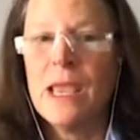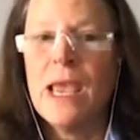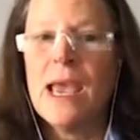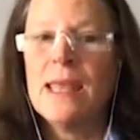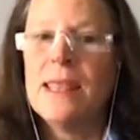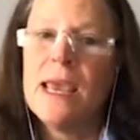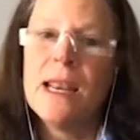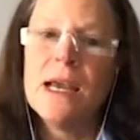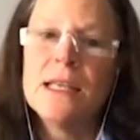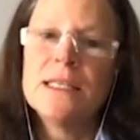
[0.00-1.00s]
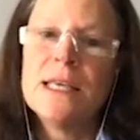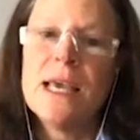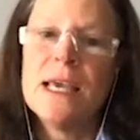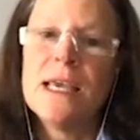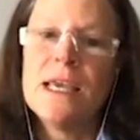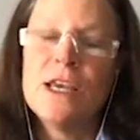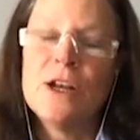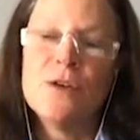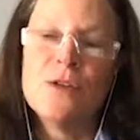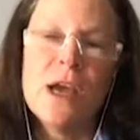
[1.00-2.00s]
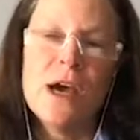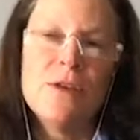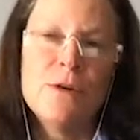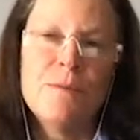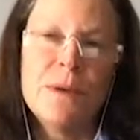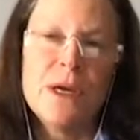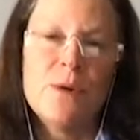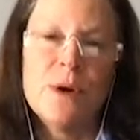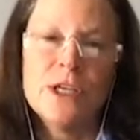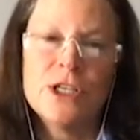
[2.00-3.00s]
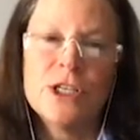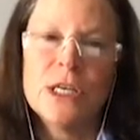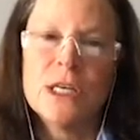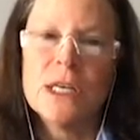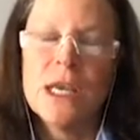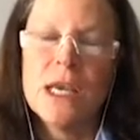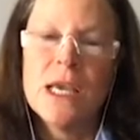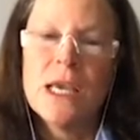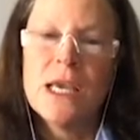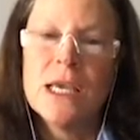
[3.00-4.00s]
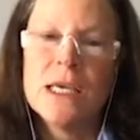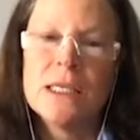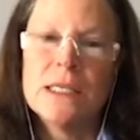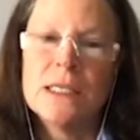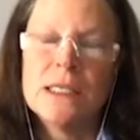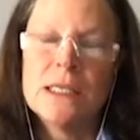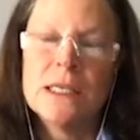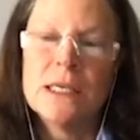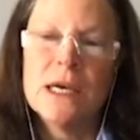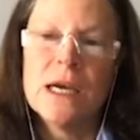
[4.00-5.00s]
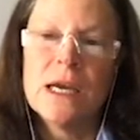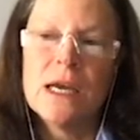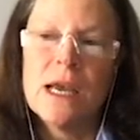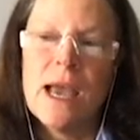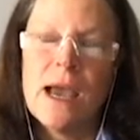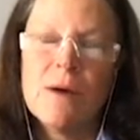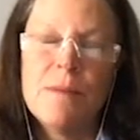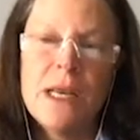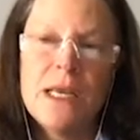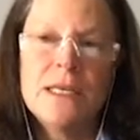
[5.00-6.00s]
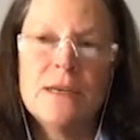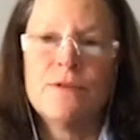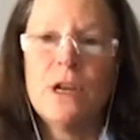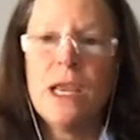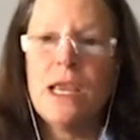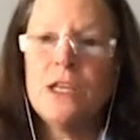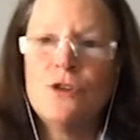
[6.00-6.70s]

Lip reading: And then I'd say, the other big question is, how many different age